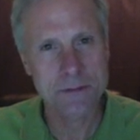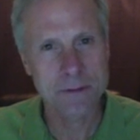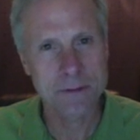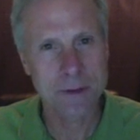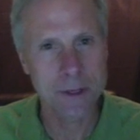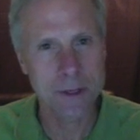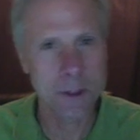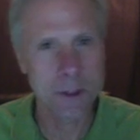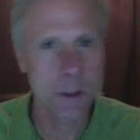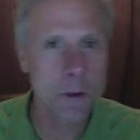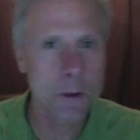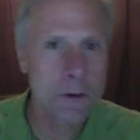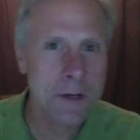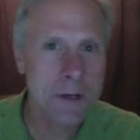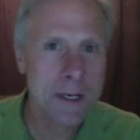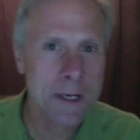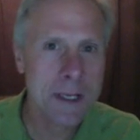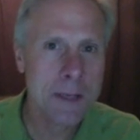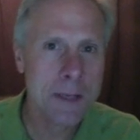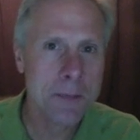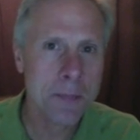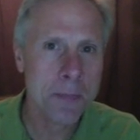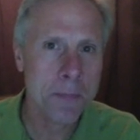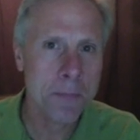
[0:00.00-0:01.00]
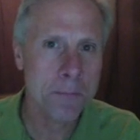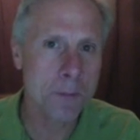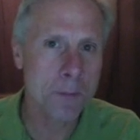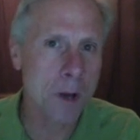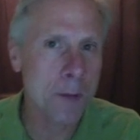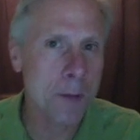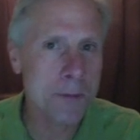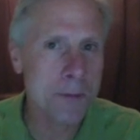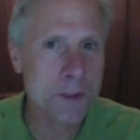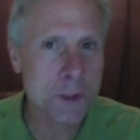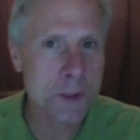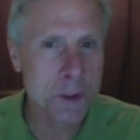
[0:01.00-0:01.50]
Annuity,
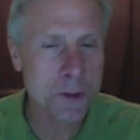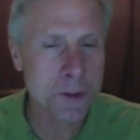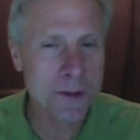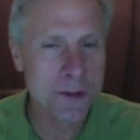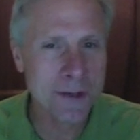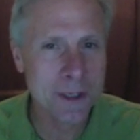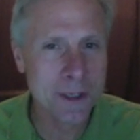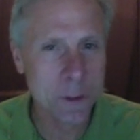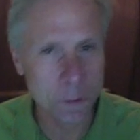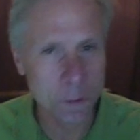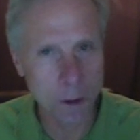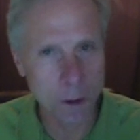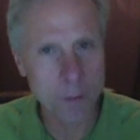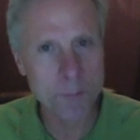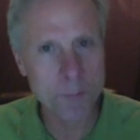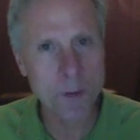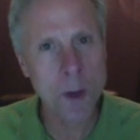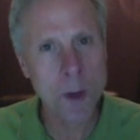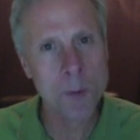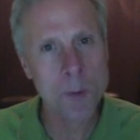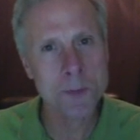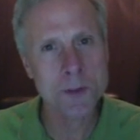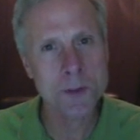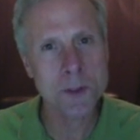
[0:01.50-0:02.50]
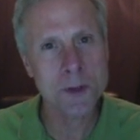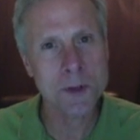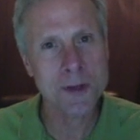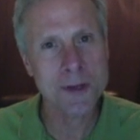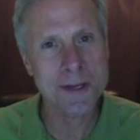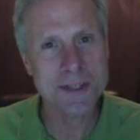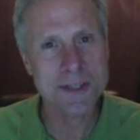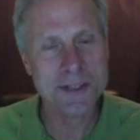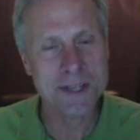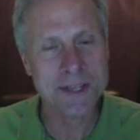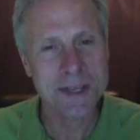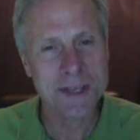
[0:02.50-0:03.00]
perpetuity, growth perpetuity
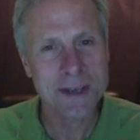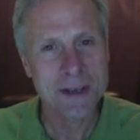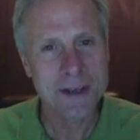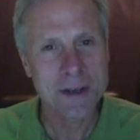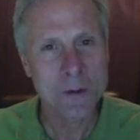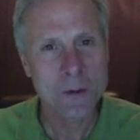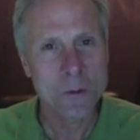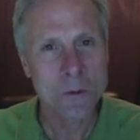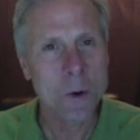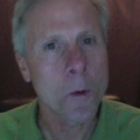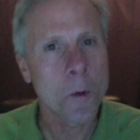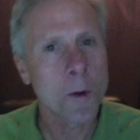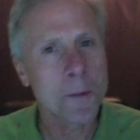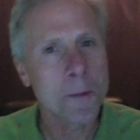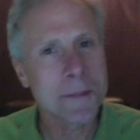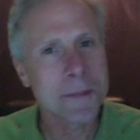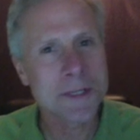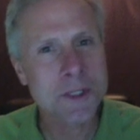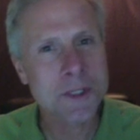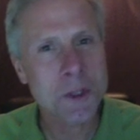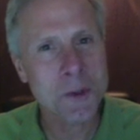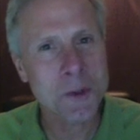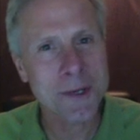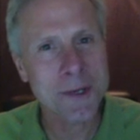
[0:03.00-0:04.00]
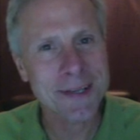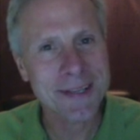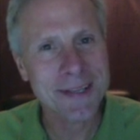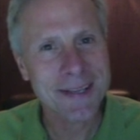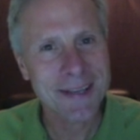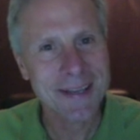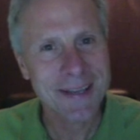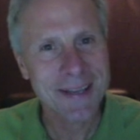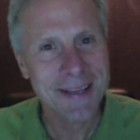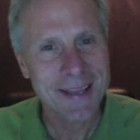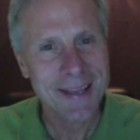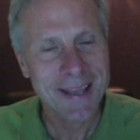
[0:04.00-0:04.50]
is what we'll be doing.
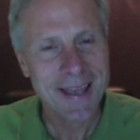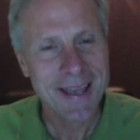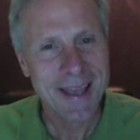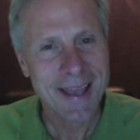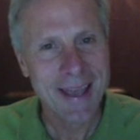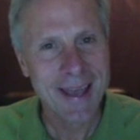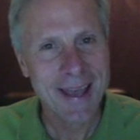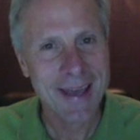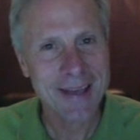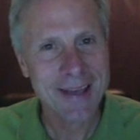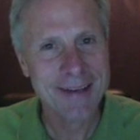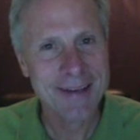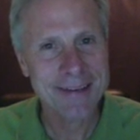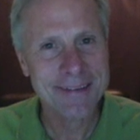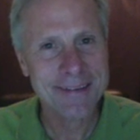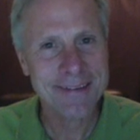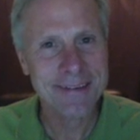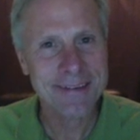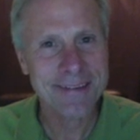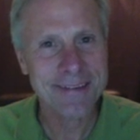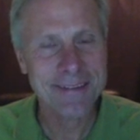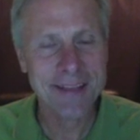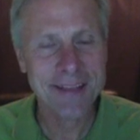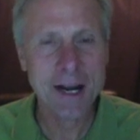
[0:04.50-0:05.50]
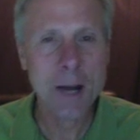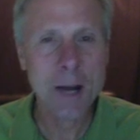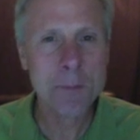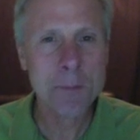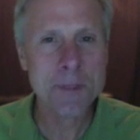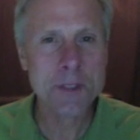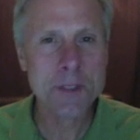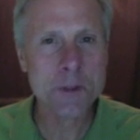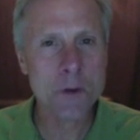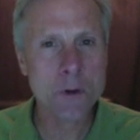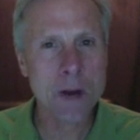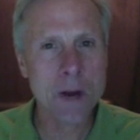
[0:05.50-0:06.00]
And then I'll be
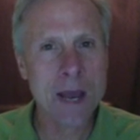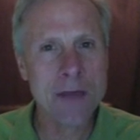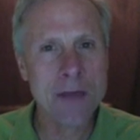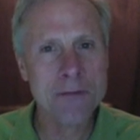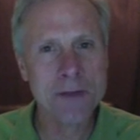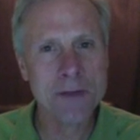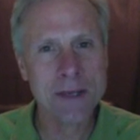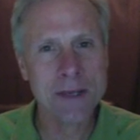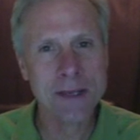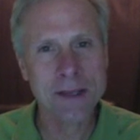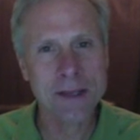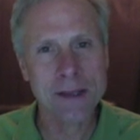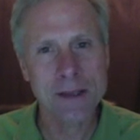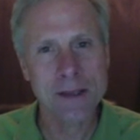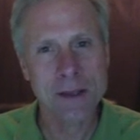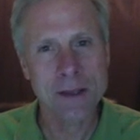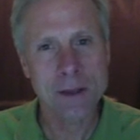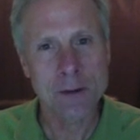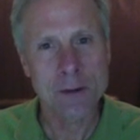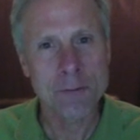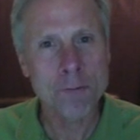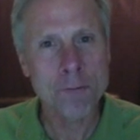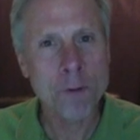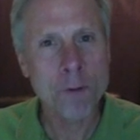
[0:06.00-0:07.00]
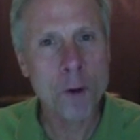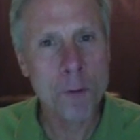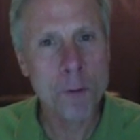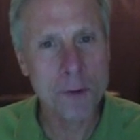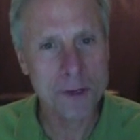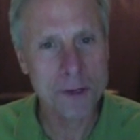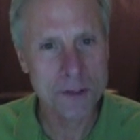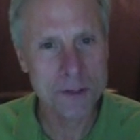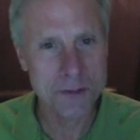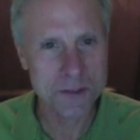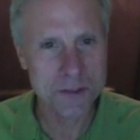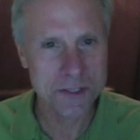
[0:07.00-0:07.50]
deriving
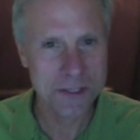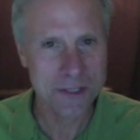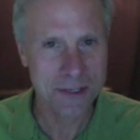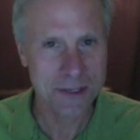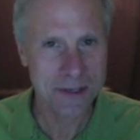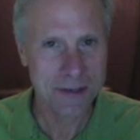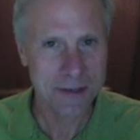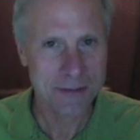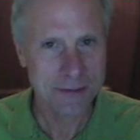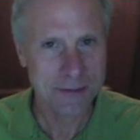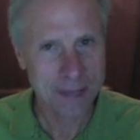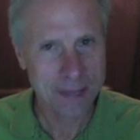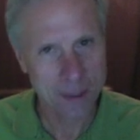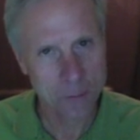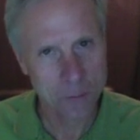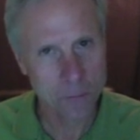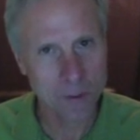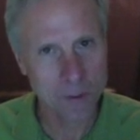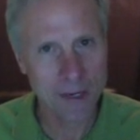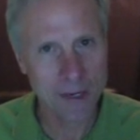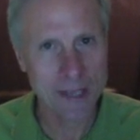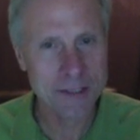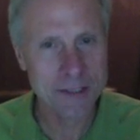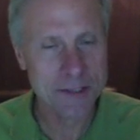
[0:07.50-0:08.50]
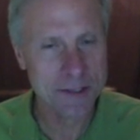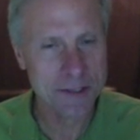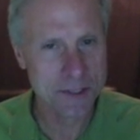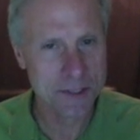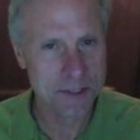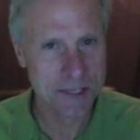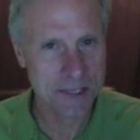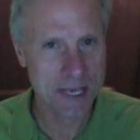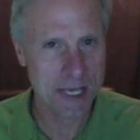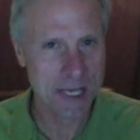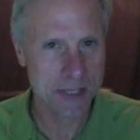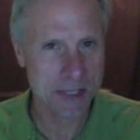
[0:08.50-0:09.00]
formulas that relate to these
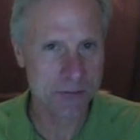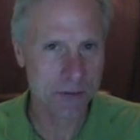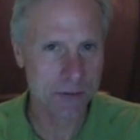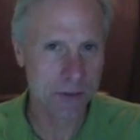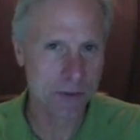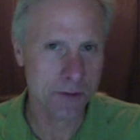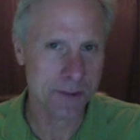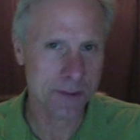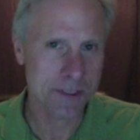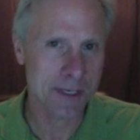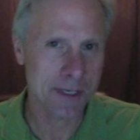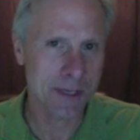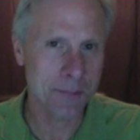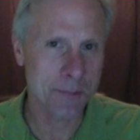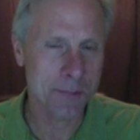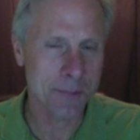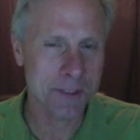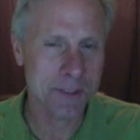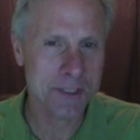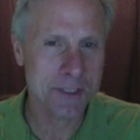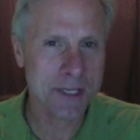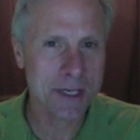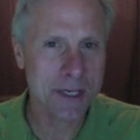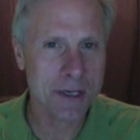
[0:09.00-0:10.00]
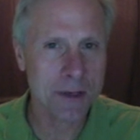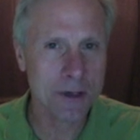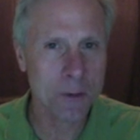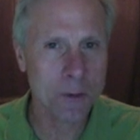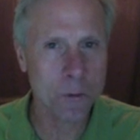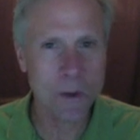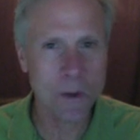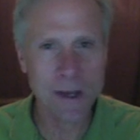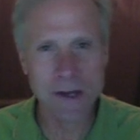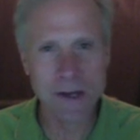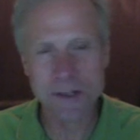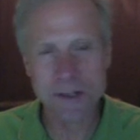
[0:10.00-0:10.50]
cash flows. In particular, a
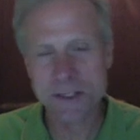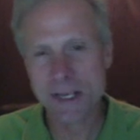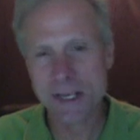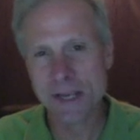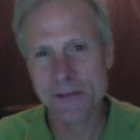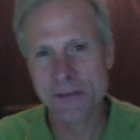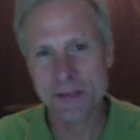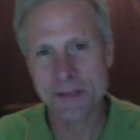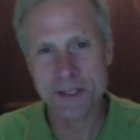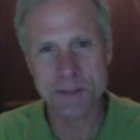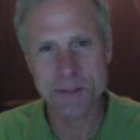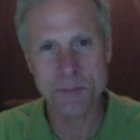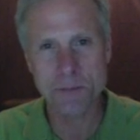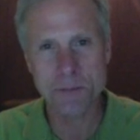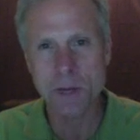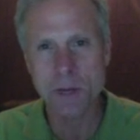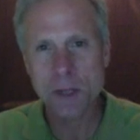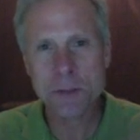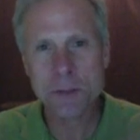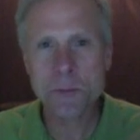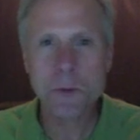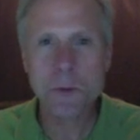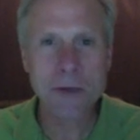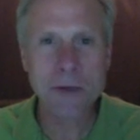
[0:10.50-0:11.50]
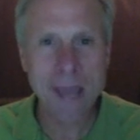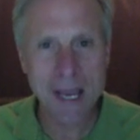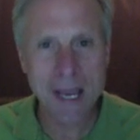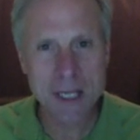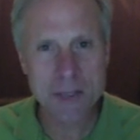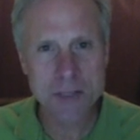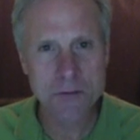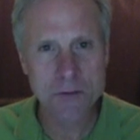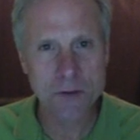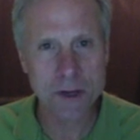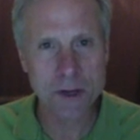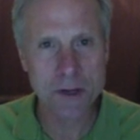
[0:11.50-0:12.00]
way to take these multiple cash
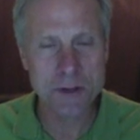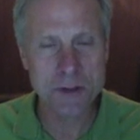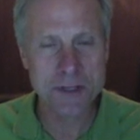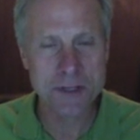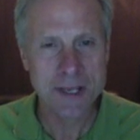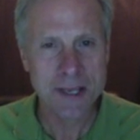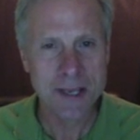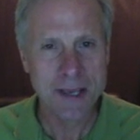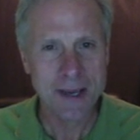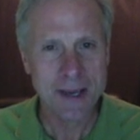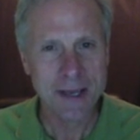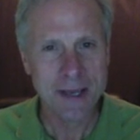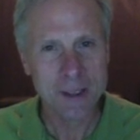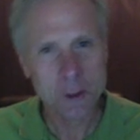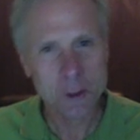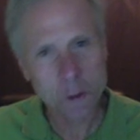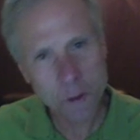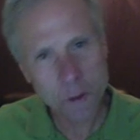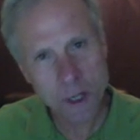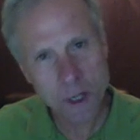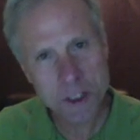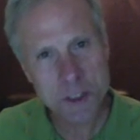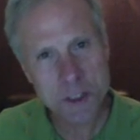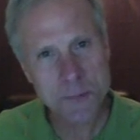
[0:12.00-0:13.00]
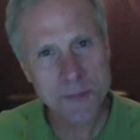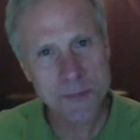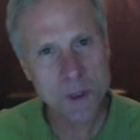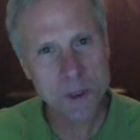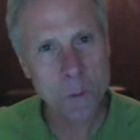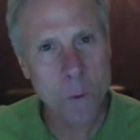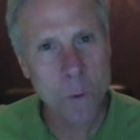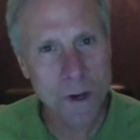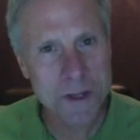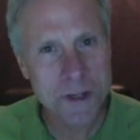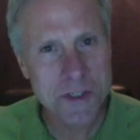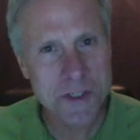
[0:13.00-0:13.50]
flows and crush them into
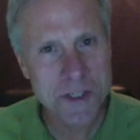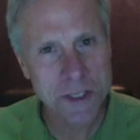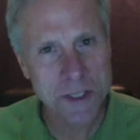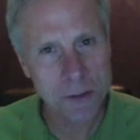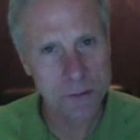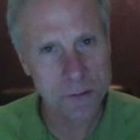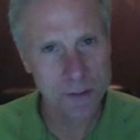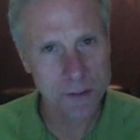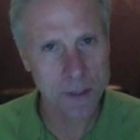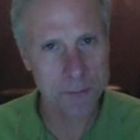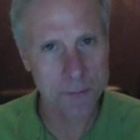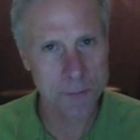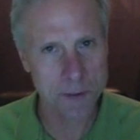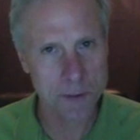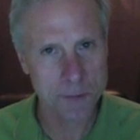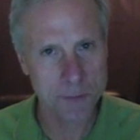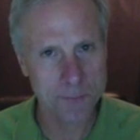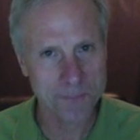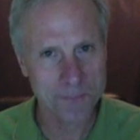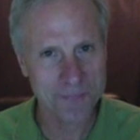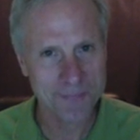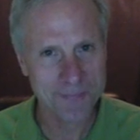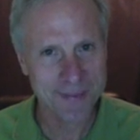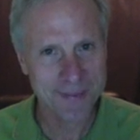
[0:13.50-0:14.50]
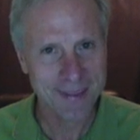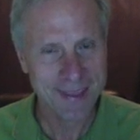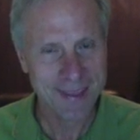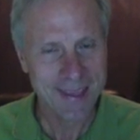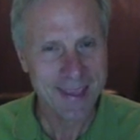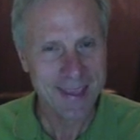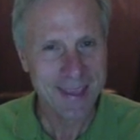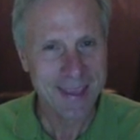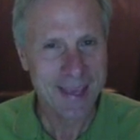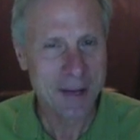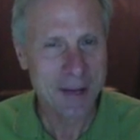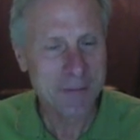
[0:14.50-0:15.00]
one single number.
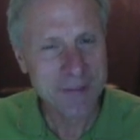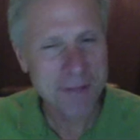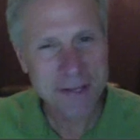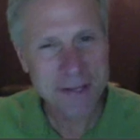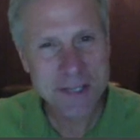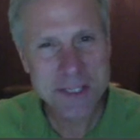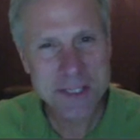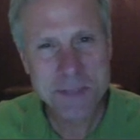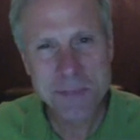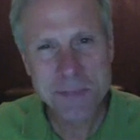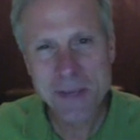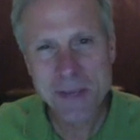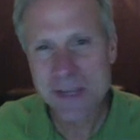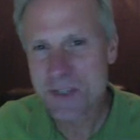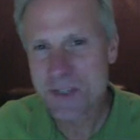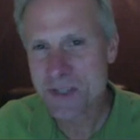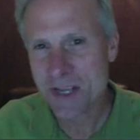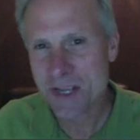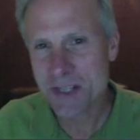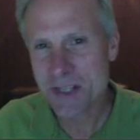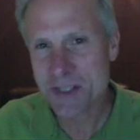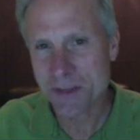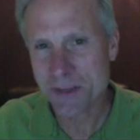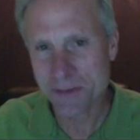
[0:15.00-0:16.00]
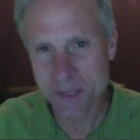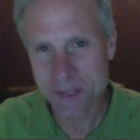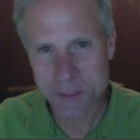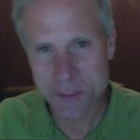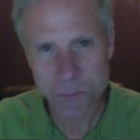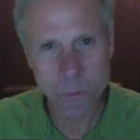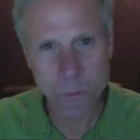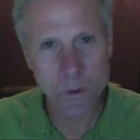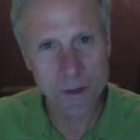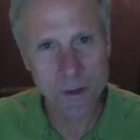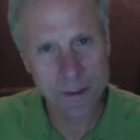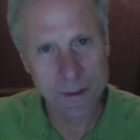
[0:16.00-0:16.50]
And if that doesn't make sense at this
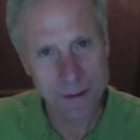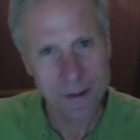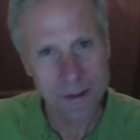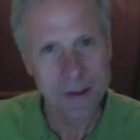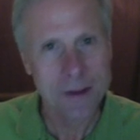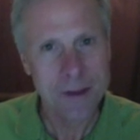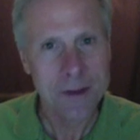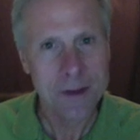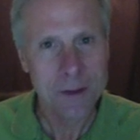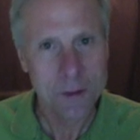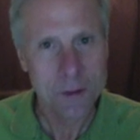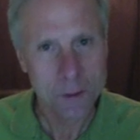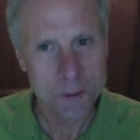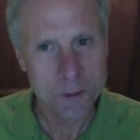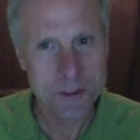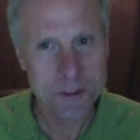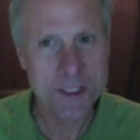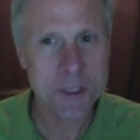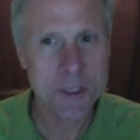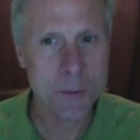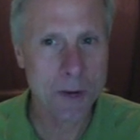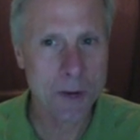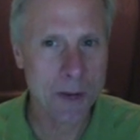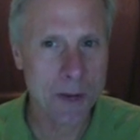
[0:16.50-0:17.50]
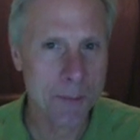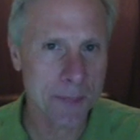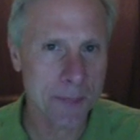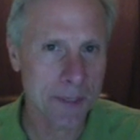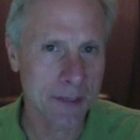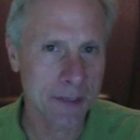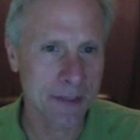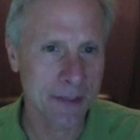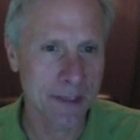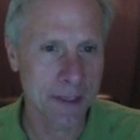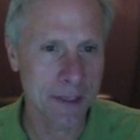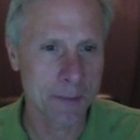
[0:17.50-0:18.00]
point, you'll see what I
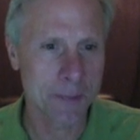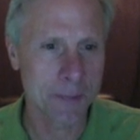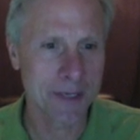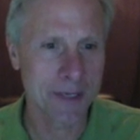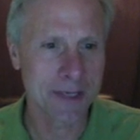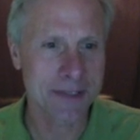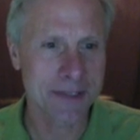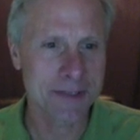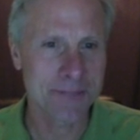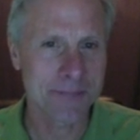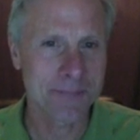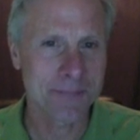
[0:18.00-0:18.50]
mean in a minute.